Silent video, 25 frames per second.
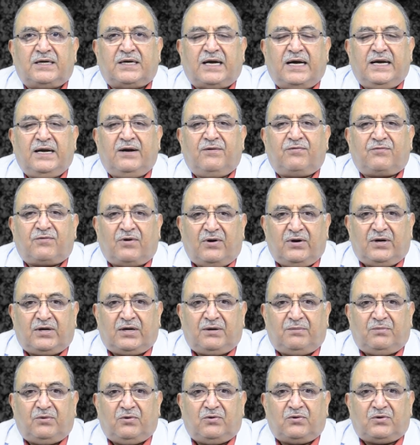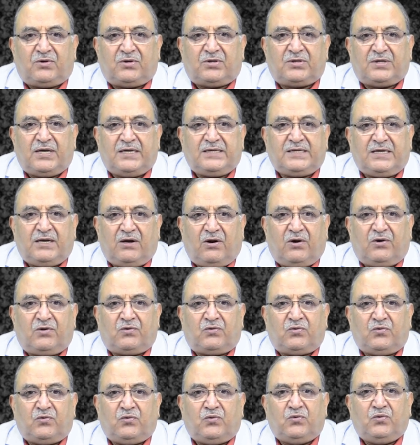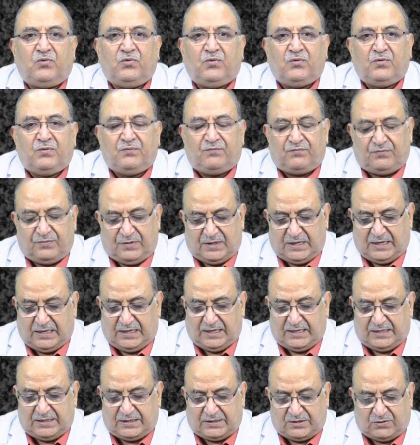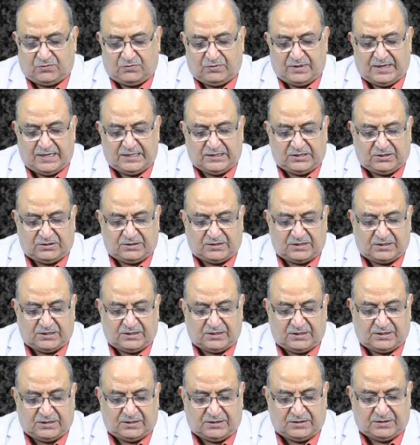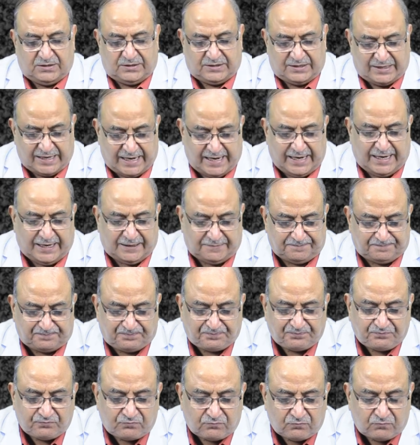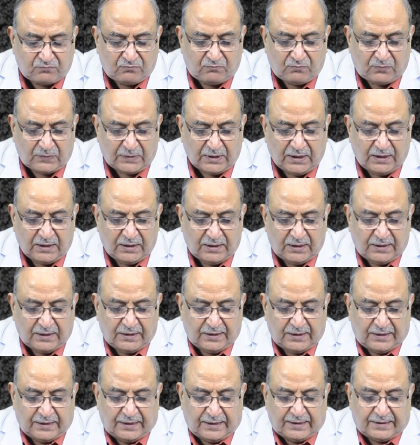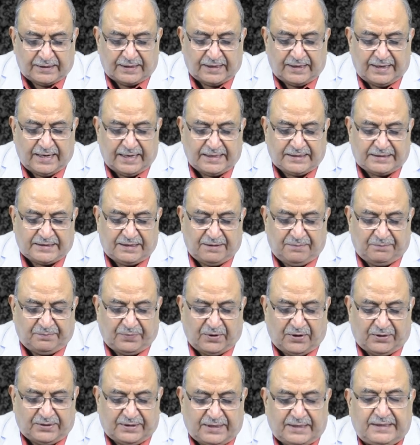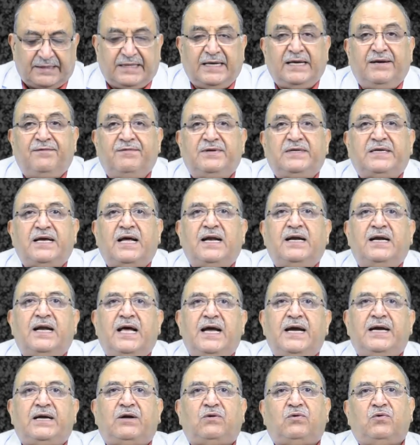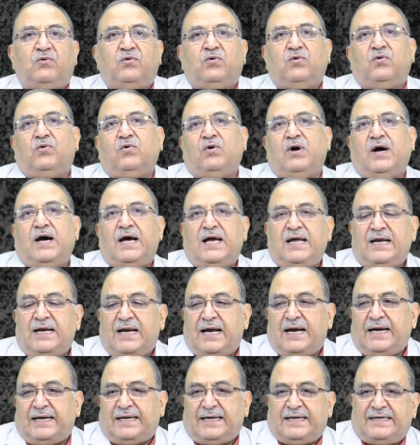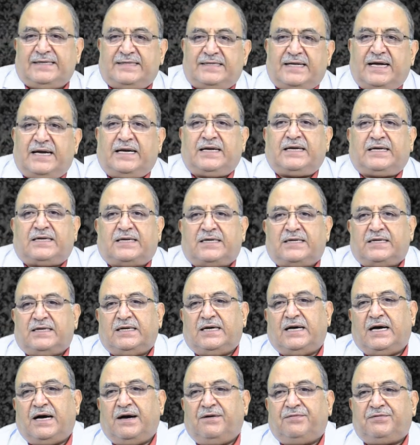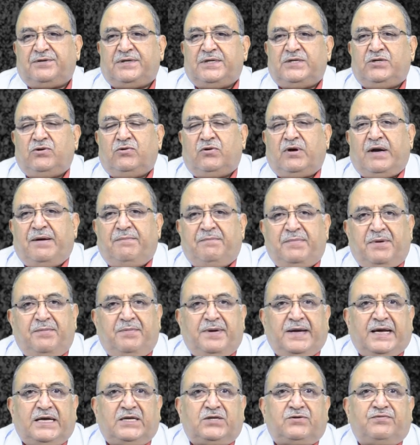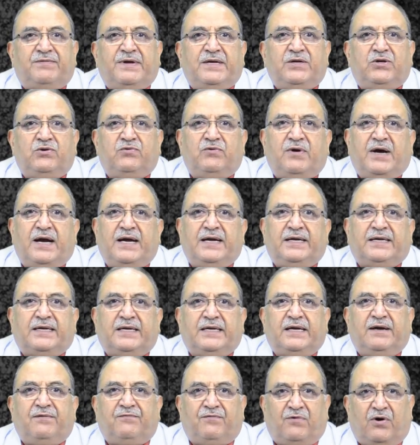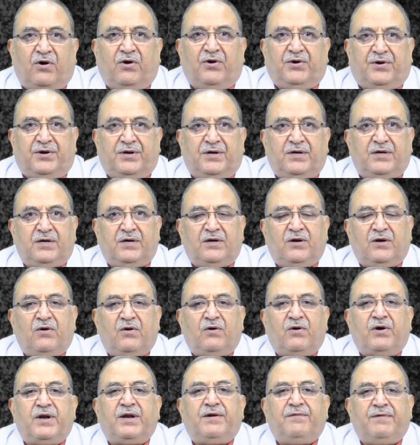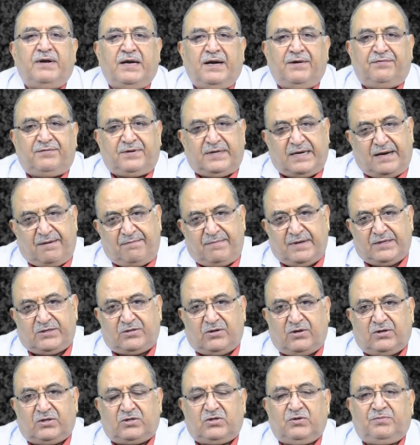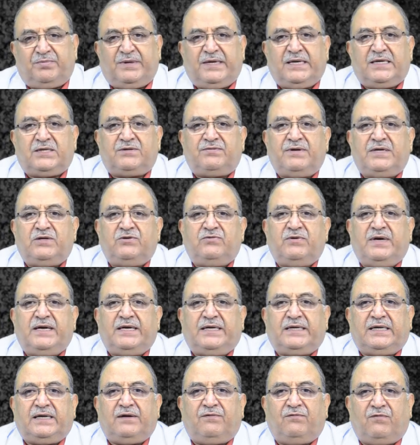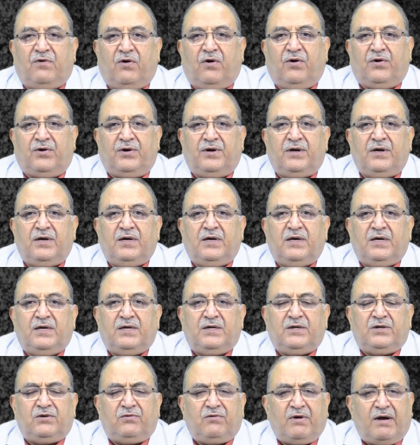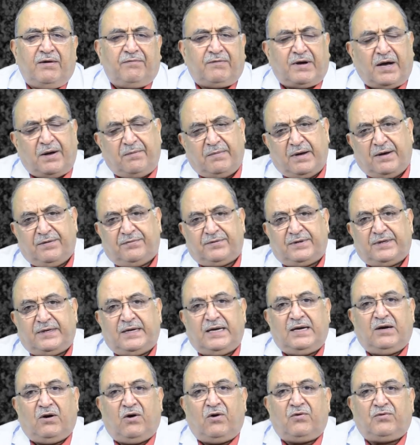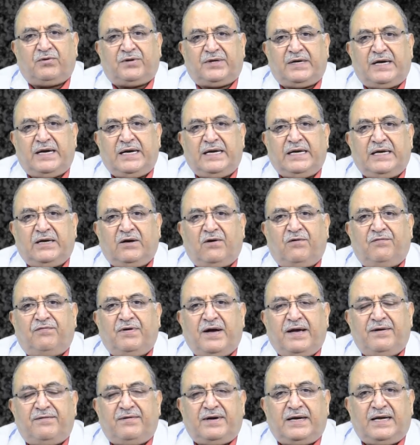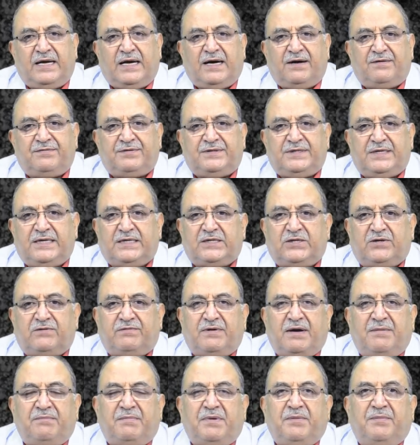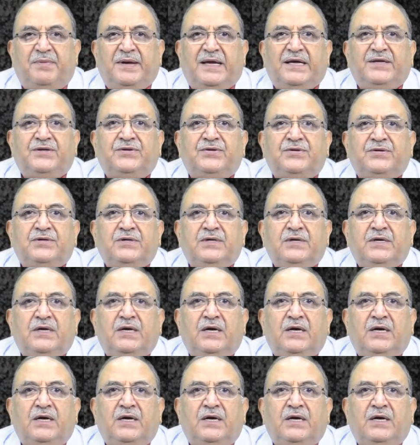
kind of contribute such a lot to the students uh, training. The next important thing which I'd like to highlight is that uh, after your MBBS, when you enter a ward, or even after MS orthopedics, when you enter a ward, you have come after a long training of five and a half years of MBBS